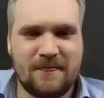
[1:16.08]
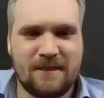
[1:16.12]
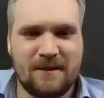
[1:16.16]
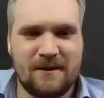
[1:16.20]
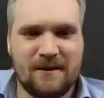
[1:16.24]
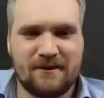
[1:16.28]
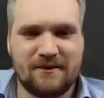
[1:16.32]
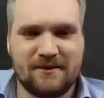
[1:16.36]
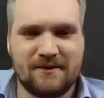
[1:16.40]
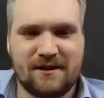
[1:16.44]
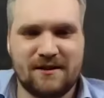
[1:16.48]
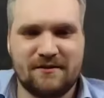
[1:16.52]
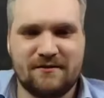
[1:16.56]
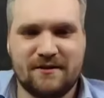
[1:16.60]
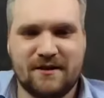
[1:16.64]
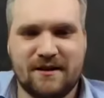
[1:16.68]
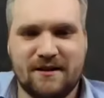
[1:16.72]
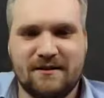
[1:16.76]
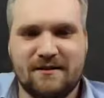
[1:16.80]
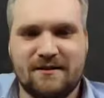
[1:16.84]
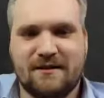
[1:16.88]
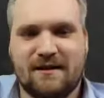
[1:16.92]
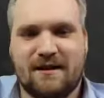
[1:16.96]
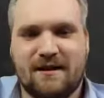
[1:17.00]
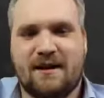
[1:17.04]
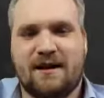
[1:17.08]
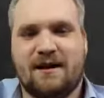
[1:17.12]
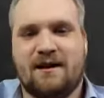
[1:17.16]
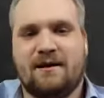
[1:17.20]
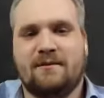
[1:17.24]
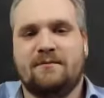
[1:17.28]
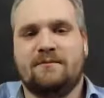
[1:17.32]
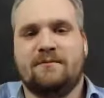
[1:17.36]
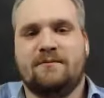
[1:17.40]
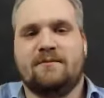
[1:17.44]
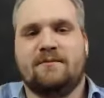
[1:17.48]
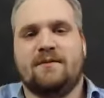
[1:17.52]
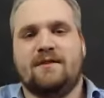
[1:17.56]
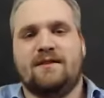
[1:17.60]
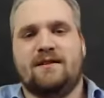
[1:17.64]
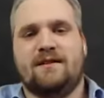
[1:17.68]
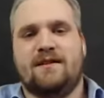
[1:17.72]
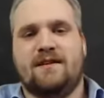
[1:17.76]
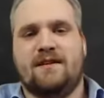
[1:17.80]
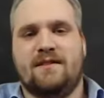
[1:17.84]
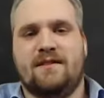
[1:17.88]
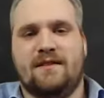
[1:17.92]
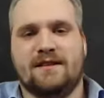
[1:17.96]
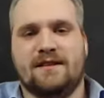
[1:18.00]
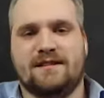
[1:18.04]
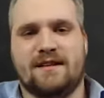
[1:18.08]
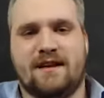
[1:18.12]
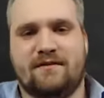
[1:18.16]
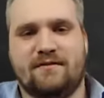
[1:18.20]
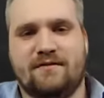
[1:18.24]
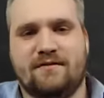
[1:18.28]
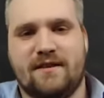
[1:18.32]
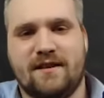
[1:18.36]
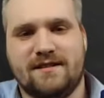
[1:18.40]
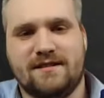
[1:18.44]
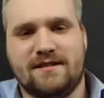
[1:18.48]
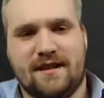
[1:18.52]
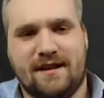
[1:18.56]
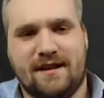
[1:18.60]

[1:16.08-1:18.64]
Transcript: no, definitely. There's that